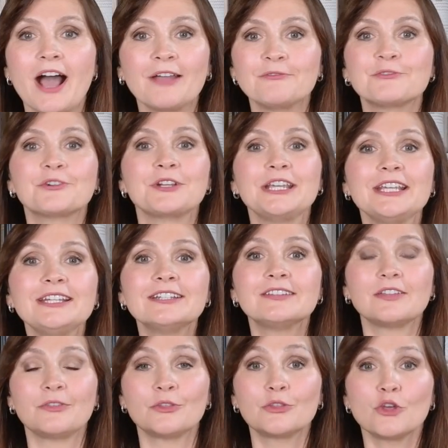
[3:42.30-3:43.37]
I've
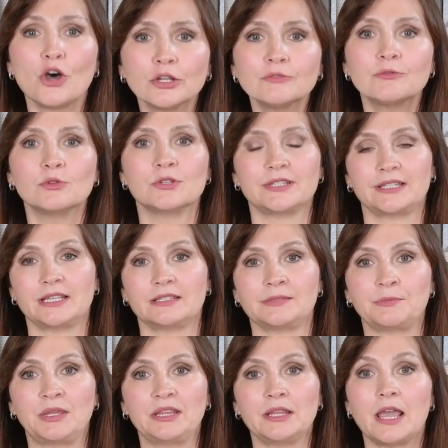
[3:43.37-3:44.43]
created a thoughtful
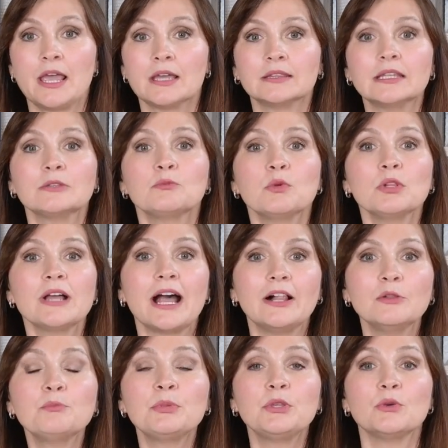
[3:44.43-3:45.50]
assessment that will
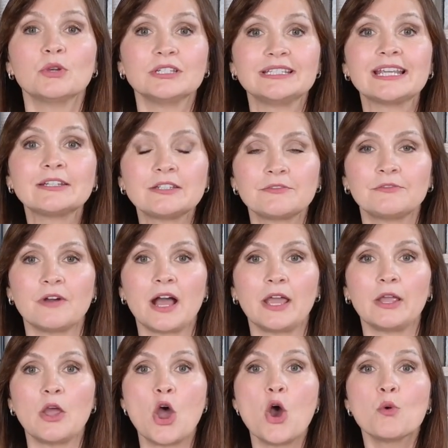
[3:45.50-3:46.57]
help you
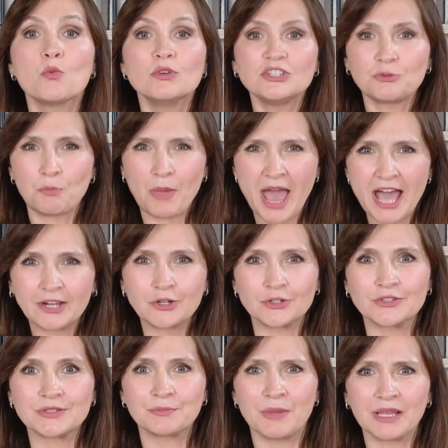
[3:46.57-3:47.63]
identify which
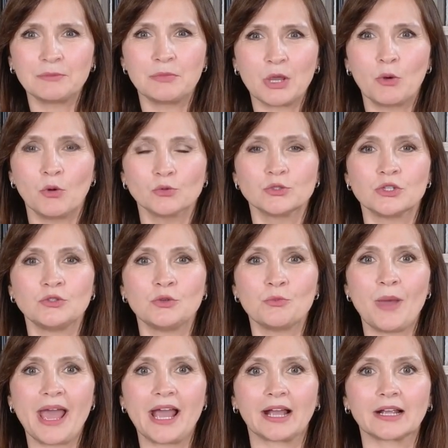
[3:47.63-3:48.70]
patterns might be holding you
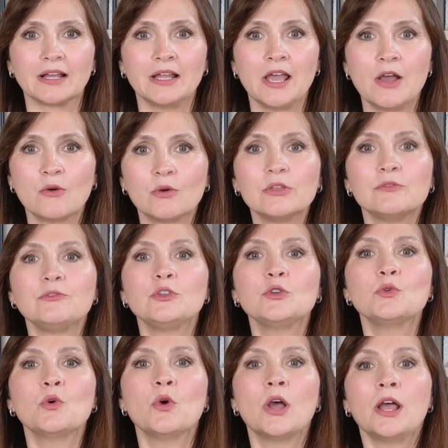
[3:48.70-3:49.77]
back. Or if
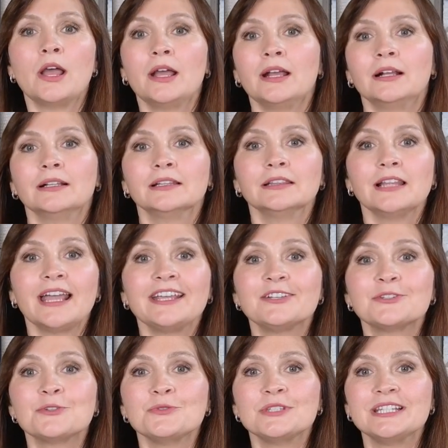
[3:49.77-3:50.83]
you
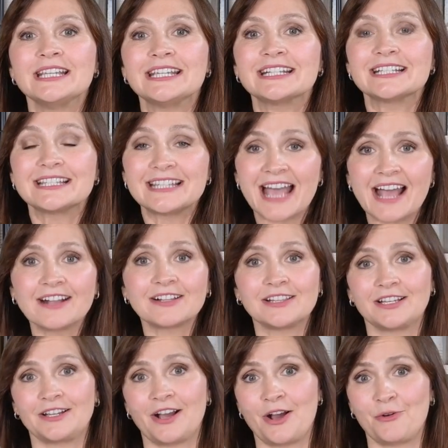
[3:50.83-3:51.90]
like to see
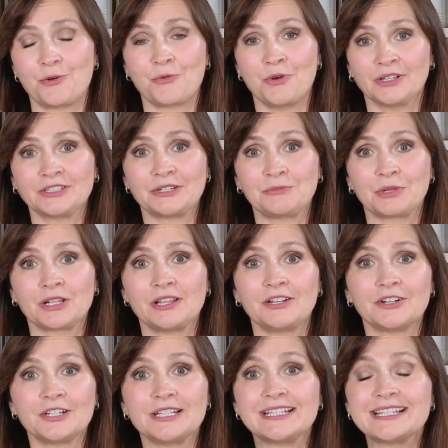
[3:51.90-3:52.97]
exactly how a quantum
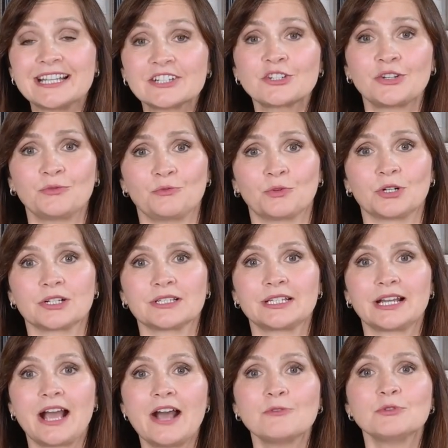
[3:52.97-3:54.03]
clarity session works,
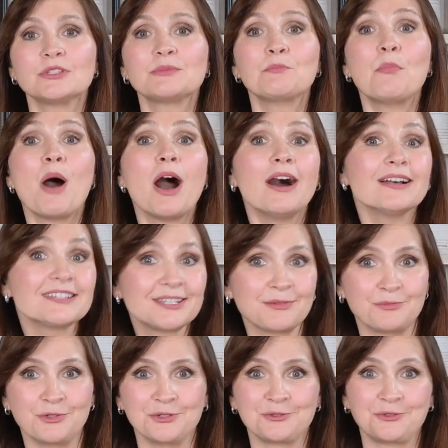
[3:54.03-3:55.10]
how it's
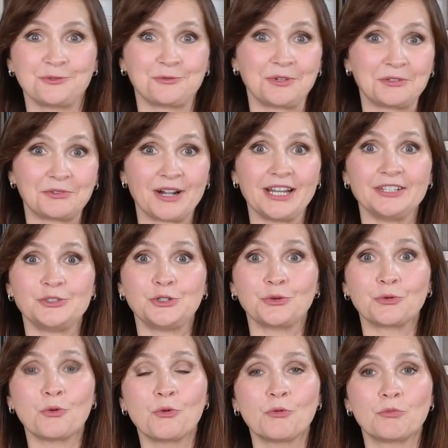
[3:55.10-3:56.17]
possible to rewrite
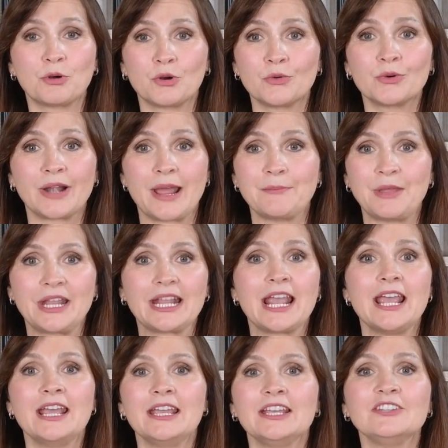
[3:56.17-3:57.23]
your core programming
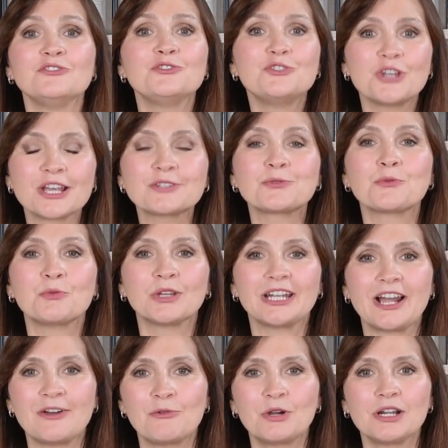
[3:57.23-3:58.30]
in just 1
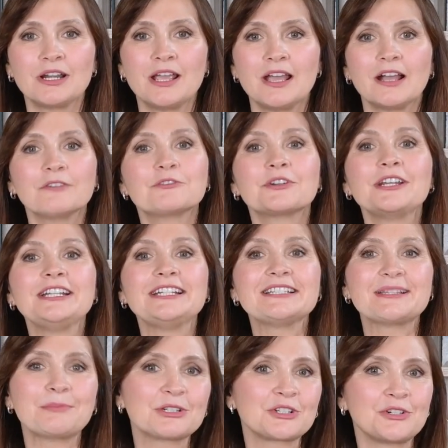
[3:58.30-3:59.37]
hour, I've created
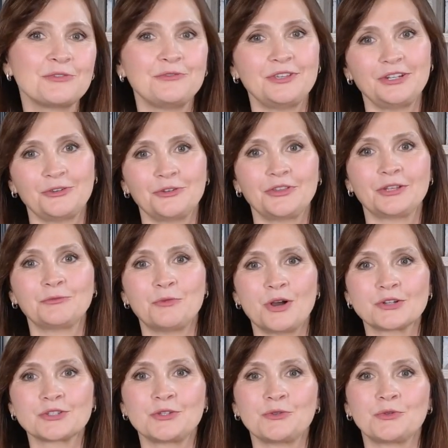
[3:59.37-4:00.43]
a special video that
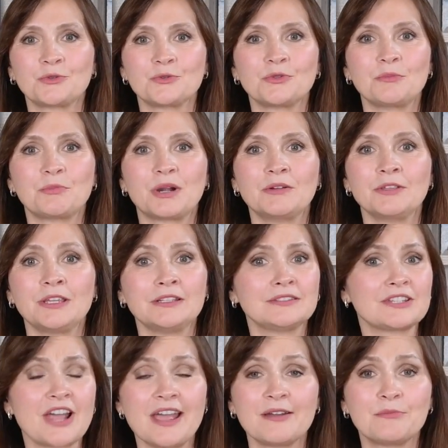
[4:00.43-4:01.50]
walks you through the
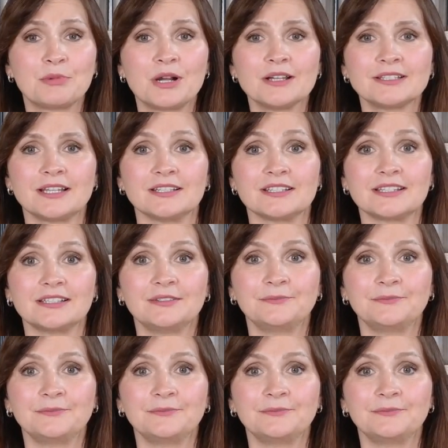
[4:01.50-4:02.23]
entire process.